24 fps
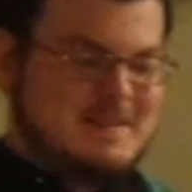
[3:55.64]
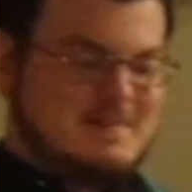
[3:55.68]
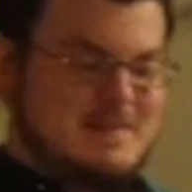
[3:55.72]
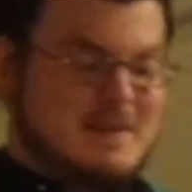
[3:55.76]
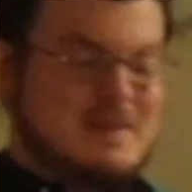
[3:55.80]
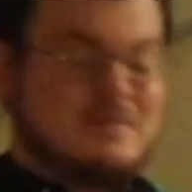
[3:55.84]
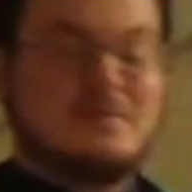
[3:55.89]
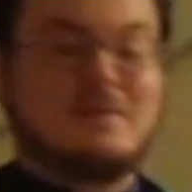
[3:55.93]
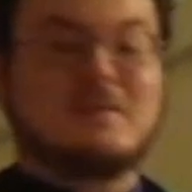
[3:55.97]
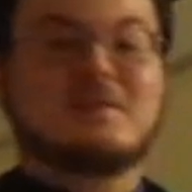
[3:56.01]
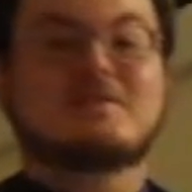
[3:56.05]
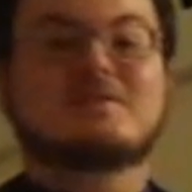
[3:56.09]

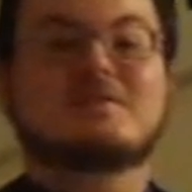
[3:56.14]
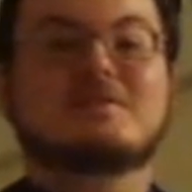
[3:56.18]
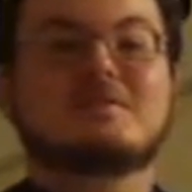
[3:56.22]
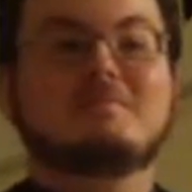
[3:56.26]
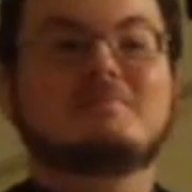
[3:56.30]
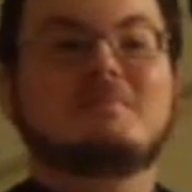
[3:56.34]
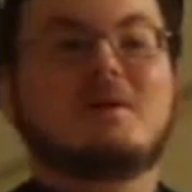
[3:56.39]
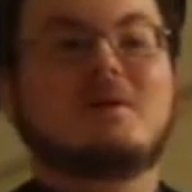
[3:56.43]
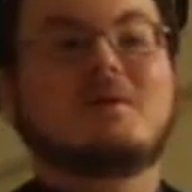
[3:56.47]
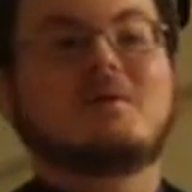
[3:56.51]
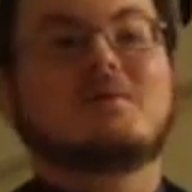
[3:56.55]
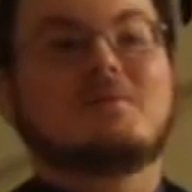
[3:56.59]
My friend
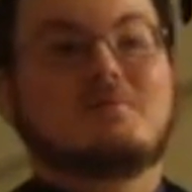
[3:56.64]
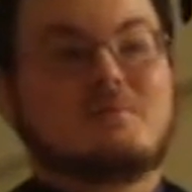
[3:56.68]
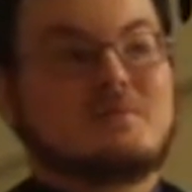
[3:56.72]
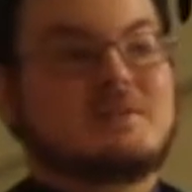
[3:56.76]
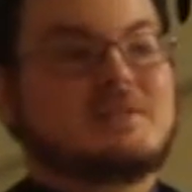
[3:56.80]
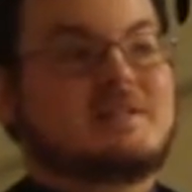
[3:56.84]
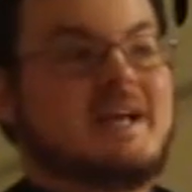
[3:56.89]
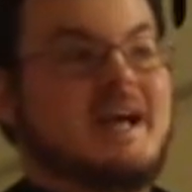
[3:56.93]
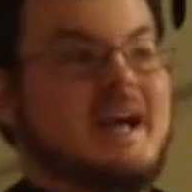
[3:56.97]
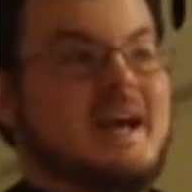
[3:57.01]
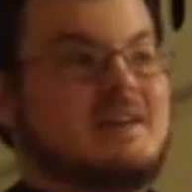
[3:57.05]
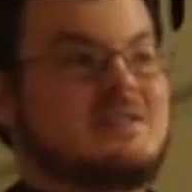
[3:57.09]
Simone
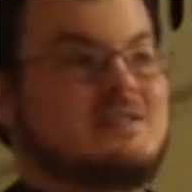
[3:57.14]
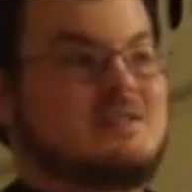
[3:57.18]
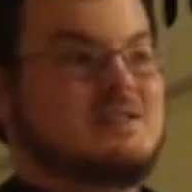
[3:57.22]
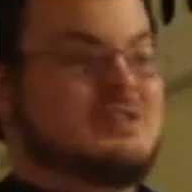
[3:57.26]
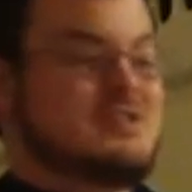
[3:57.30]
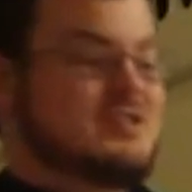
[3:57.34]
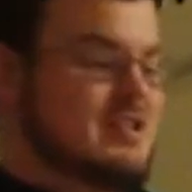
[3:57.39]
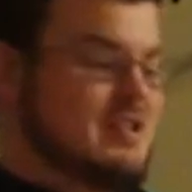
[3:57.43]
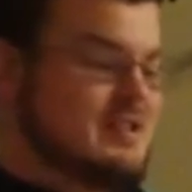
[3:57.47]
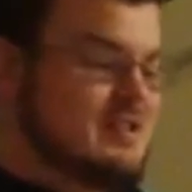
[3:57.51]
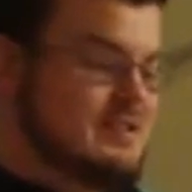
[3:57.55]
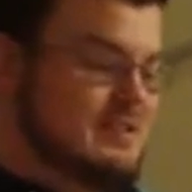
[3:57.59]
was cast
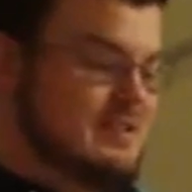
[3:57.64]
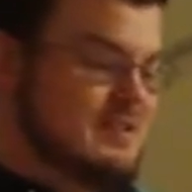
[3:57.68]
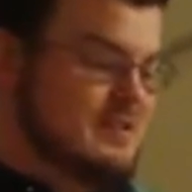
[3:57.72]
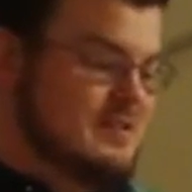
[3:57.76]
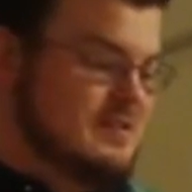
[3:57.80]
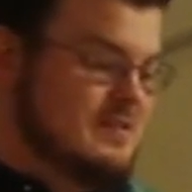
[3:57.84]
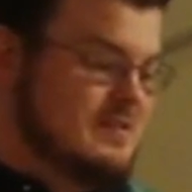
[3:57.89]
as Jesus.